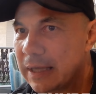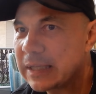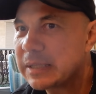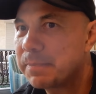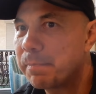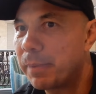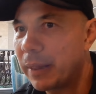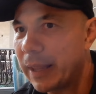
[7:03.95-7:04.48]

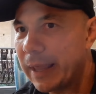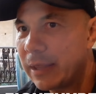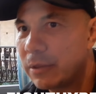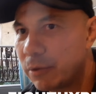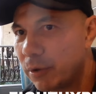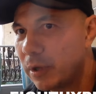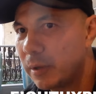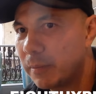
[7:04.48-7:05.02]
explain
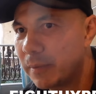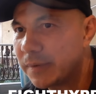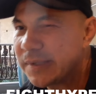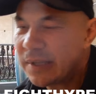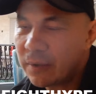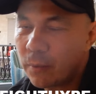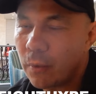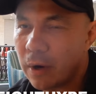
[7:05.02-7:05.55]
to him. He's
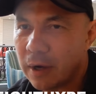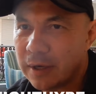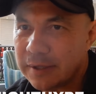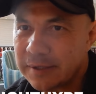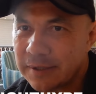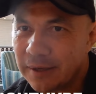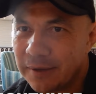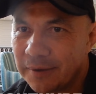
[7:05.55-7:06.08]
still
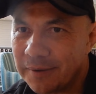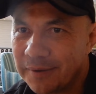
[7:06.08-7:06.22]
wiser,